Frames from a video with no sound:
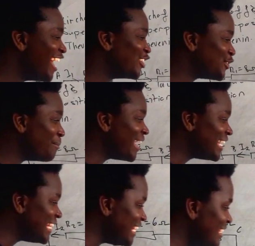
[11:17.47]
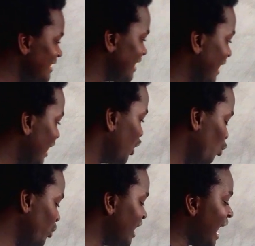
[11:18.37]
now, to make it easier,
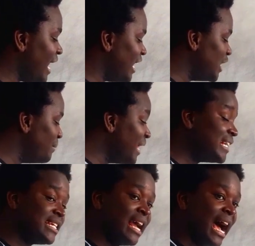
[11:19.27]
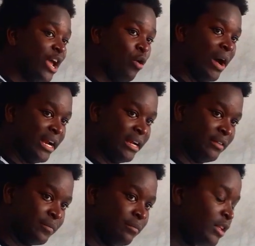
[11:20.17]
we are eliminating I1.
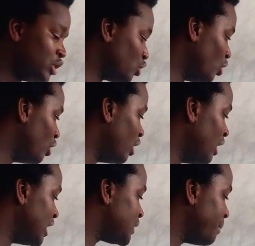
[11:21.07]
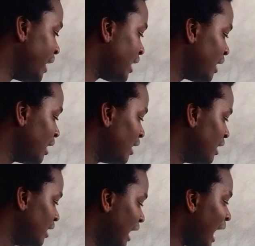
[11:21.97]
So, let's make
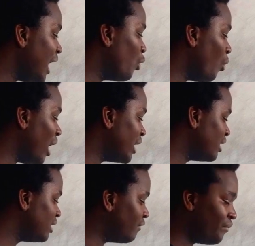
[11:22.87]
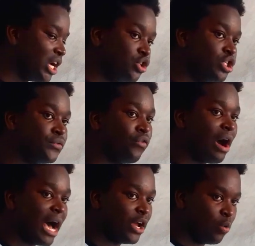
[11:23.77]
I1, the values
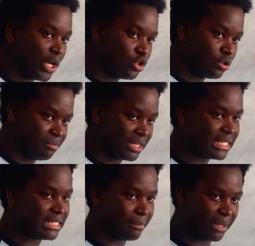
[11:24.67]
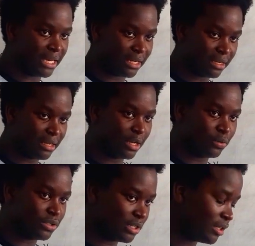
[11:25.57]
for I1 to be similar. Are
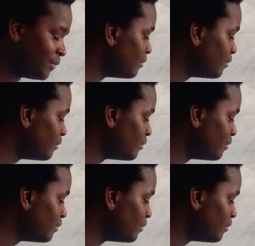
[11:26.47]
we together?